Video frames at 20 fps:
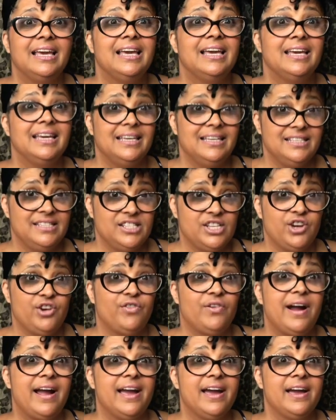it is
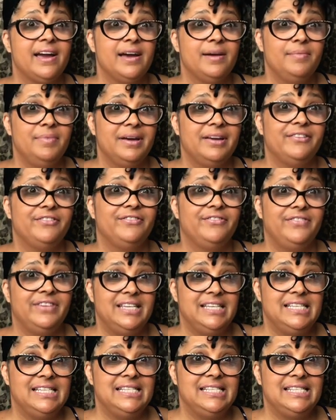Crab
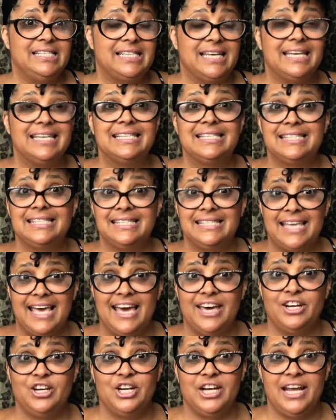Feast
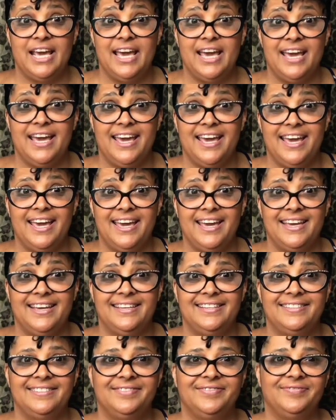
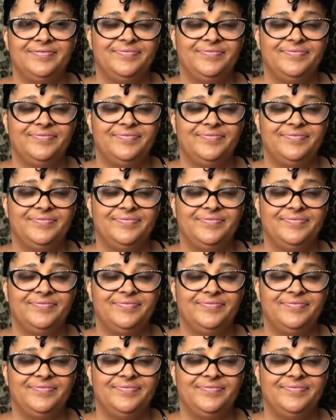Saturday.